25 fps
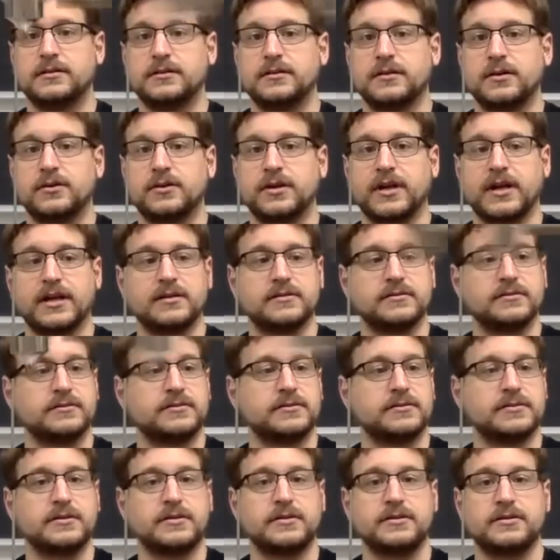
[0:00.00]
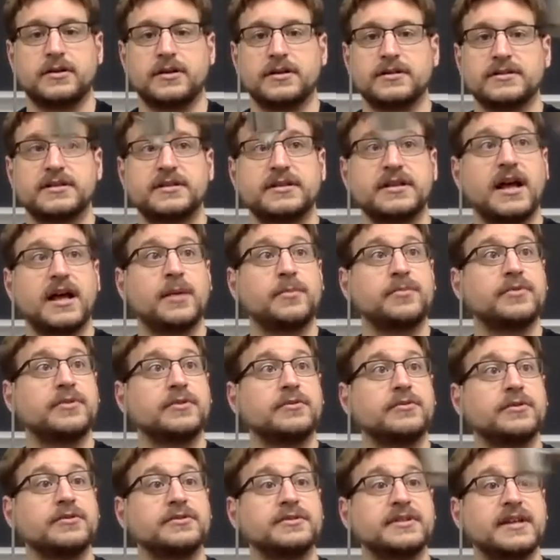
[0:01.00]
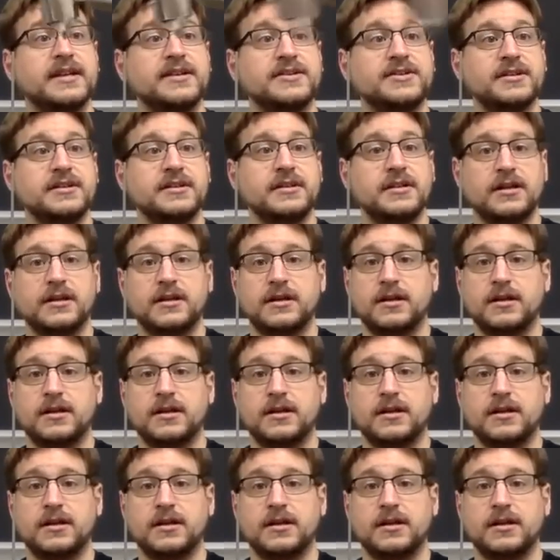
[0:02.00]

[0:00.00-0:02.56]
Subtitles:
Okay, so I'll stop the rotation.